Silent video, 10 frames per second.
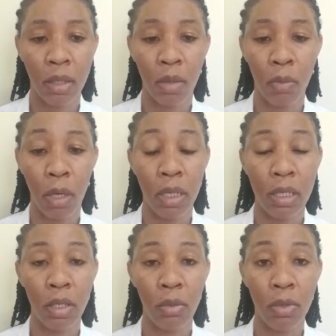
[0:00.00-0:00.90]
the
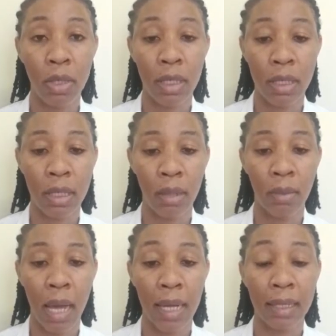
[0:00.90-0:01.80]
body's immune system
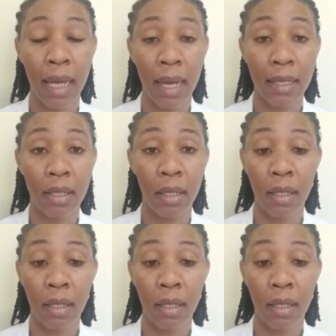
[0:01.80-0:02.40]
attacks the